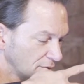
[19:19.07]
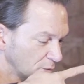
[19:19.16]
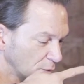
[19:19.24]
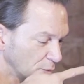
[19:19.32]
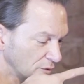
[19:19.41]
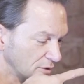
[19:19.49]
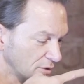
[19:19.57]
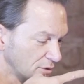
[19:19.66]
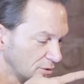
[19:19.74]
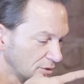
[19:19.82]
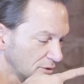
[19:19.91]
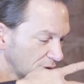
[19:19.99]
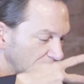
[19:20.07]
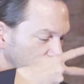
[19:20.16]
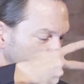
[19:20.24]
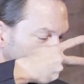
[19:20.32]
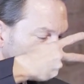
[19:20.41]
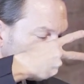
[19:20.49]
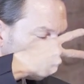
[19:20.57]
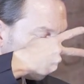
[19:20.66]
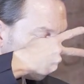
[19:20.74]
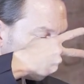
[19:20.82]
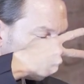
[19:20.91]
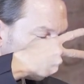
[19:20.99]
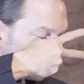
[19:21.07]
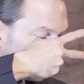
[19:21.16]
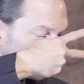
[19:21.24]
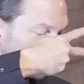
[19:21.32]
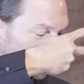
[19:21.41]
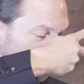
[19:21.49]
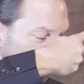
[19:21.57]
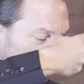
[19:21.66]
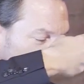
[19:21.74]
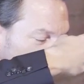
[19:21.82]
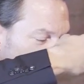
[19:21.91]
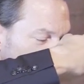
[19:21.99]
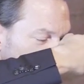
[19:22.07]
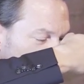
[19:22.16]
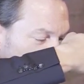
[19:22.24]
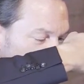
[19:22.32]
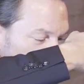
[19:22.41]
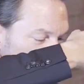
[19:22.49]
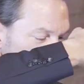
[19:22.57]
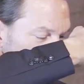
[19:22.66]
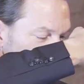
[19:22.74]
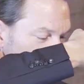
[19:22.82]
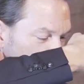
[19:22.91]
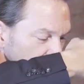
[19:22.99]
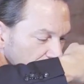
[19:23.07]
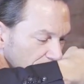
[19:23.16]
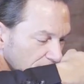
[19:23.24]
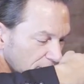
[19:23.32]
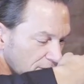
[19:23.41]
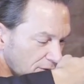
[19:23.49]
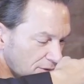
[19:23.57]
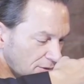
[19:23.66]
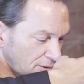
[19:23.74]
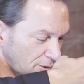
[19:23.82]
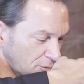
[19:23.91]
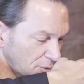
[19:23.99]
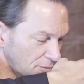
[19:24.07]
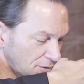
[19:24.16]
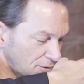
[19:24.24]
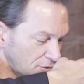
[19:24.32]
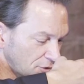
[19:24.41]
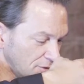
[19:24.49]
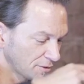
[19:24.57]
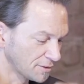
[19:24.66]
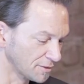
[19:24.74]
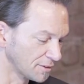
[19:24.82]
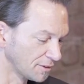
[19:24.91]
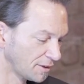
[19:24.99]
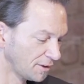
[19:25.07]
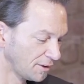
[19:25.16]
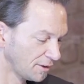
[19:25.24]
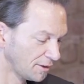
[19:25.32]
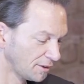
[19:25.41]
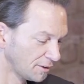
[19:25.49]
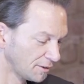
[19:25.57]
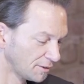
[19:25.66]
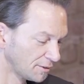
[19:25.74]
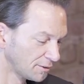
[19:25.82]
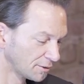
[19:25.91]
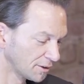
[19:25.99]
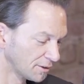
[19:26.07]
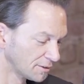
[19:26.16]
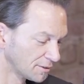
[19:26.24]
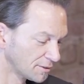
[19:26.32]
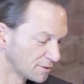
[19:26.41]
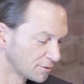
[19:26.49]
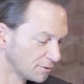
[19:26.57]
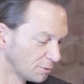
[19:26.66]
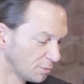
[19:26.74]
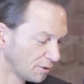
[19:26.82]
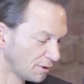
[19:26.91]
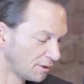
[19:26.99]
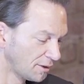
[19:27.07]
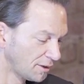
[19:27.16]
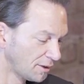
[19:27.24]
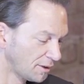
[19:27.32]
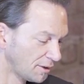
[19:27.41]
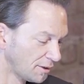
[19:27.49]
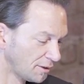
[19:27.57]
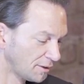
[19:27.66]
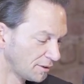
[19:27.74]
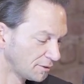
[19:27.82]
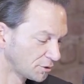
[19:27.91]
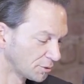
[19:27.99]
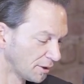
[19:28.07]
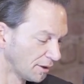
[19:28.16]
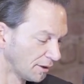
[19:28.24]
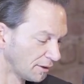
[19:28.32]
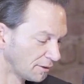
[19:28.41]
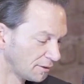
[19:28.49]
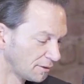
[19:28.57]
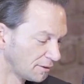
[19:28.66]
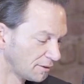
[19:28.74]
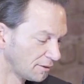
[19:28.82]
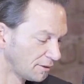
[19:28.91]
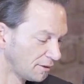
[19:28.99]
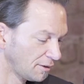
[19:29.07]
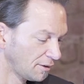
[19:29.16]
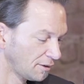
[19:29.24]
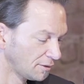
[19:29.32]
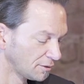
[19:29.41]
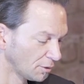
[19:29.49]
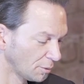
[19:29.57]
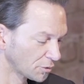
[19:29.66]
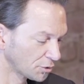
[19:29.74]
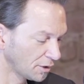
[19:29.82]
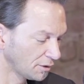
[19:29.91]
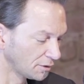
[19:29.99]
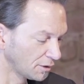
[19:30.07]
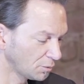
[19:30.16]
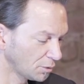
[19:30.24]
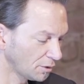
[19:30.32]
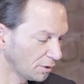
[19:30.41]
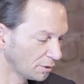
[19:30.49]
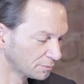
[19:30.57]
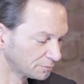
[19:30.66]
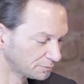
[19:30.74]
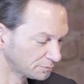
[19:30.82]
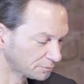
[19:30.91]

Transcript: This would be scissors. I'm curious if it works. Sometimes it works very nicely, sometimes it just doesn't. Okay, stop. Train. Now I'm training a network.